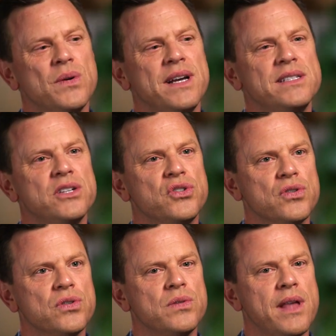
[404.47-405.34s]
So, is it
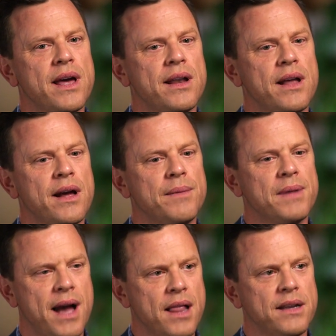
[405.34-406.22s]
true that
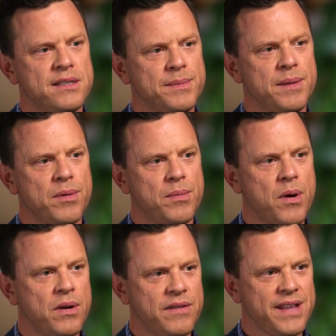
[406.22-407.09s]
um, Colin is a big
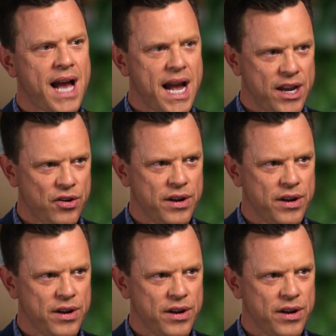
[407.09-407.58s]
proponent of the eye